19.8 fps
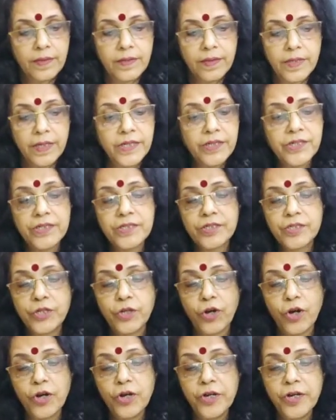It is
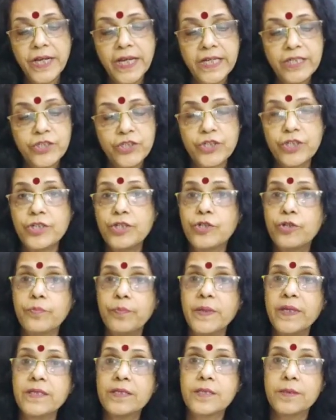your nature to
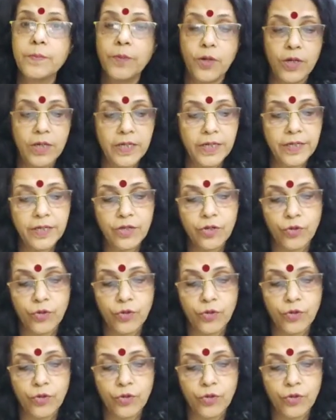be small and